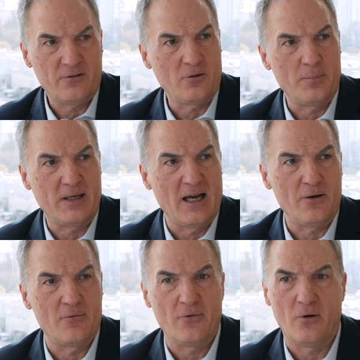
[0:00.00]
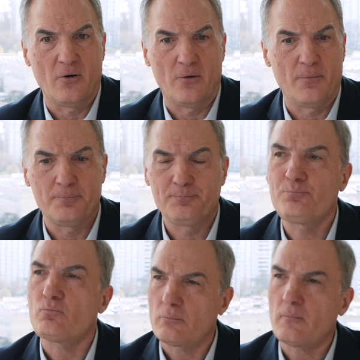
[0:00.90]
some kind of...
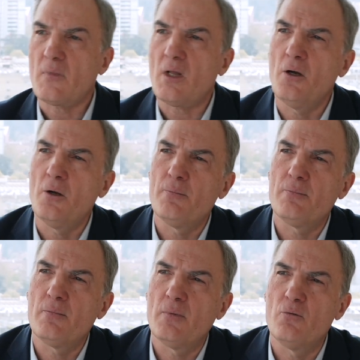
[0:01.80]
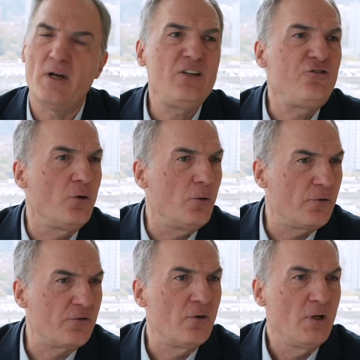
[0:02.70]

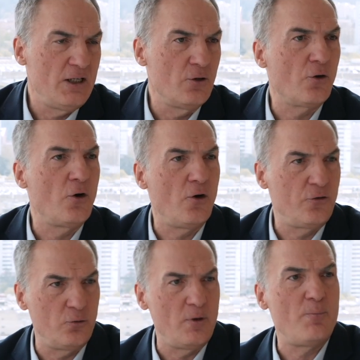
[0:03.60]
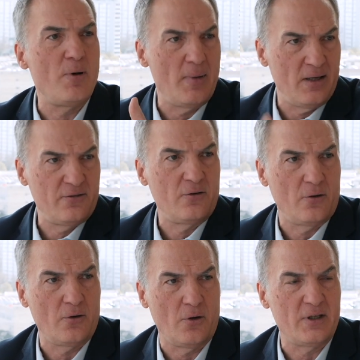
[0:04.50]
ratios in order to implement
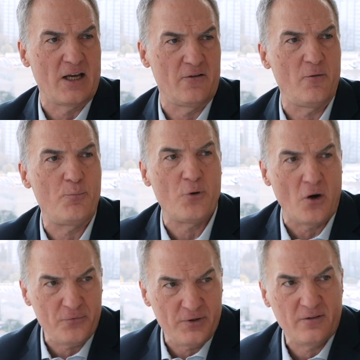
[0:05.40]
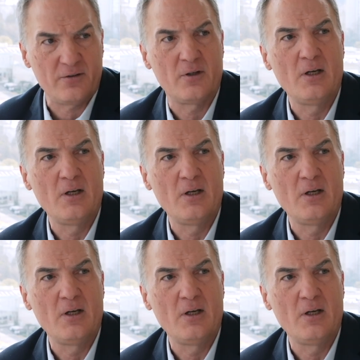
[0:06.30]
a kind of a profit